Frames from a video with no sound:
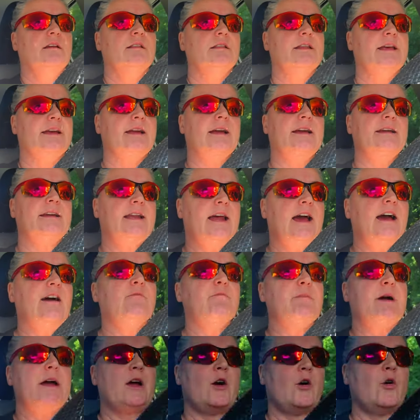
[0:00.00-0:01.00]
Like, I could have
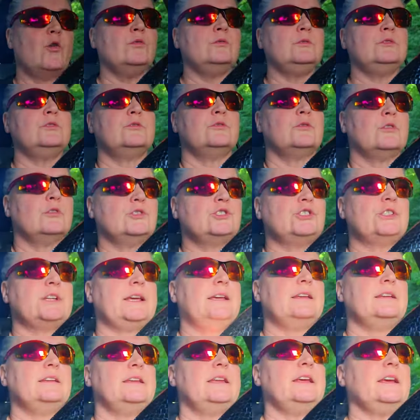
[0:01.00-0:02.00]
my own
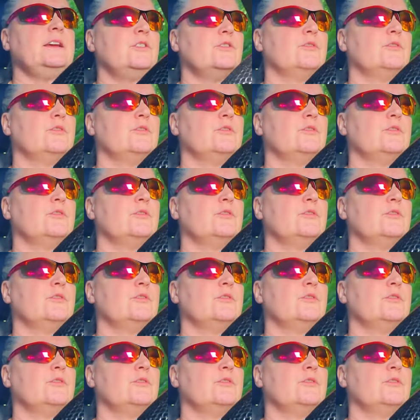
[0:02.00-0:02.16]
crochet and knit